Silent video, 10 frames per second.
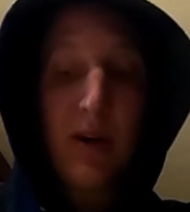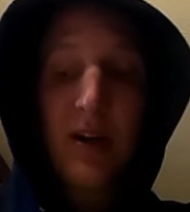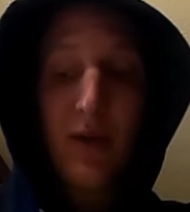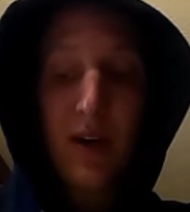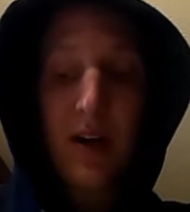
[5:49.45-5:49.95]

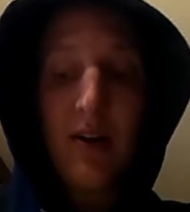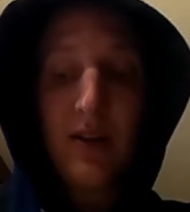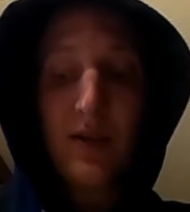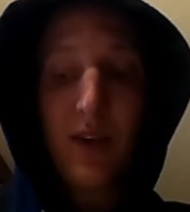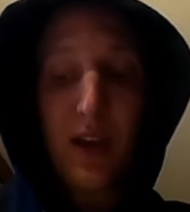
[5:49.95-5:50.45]
different
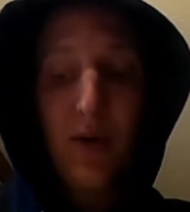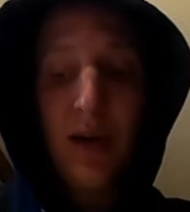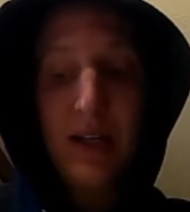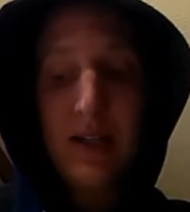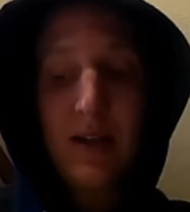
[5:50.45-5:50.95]
colors for the
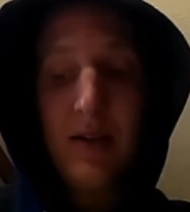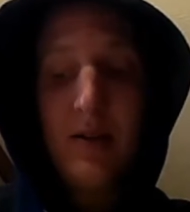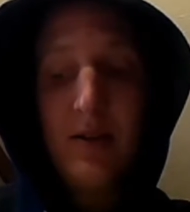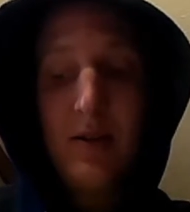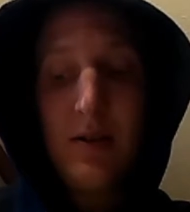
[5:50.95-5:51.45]
US
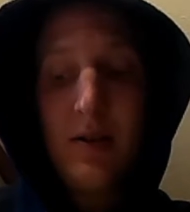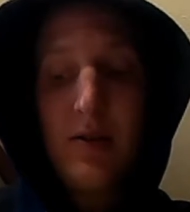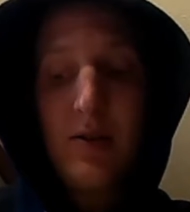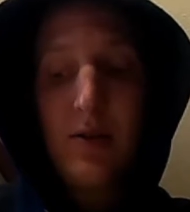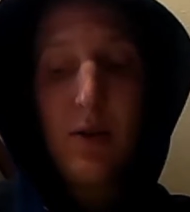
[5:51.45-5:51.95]

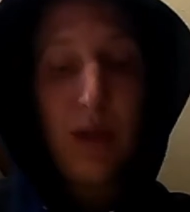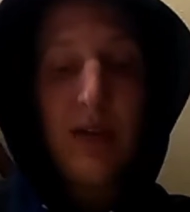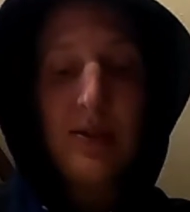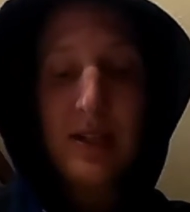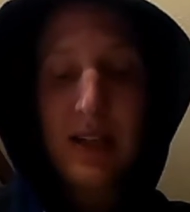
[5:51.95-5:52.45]

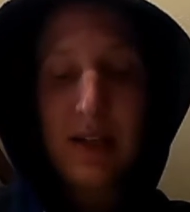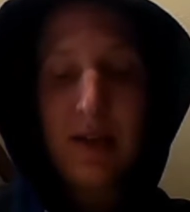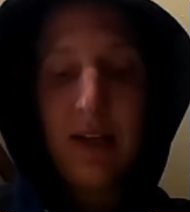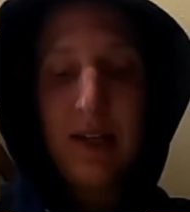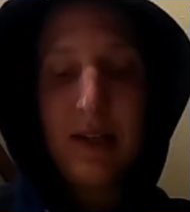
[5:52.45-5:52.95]
2006
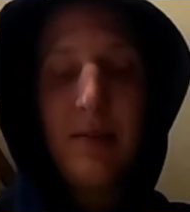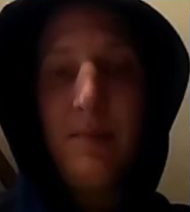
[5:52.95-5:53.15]
Elise.